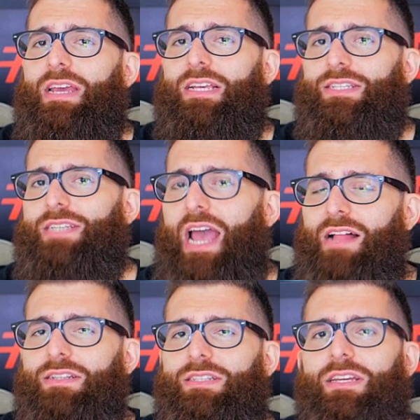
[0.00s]
He's
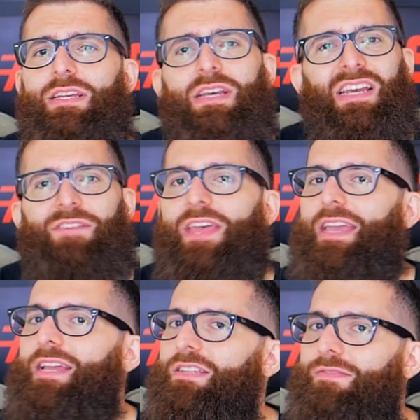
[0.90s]
talented. If they
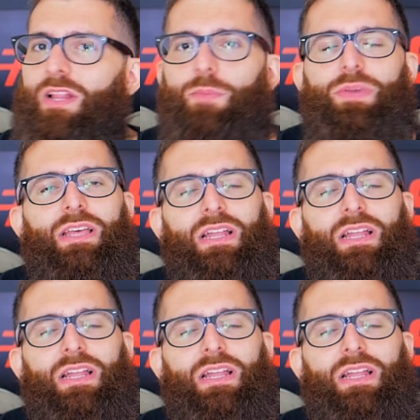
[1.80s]
can develop